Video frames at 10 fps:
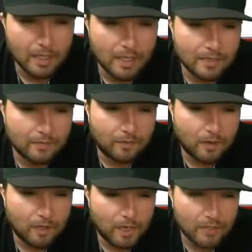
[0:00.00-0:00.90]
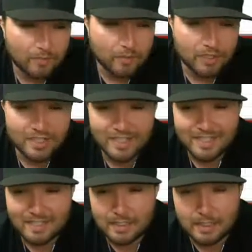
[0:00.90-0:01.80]
As far as
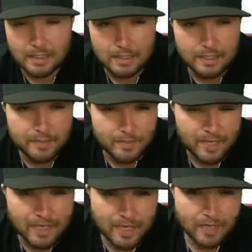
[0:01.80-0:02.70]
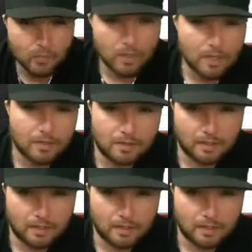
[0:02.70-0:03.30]
Basinski, he's playing Hanwha.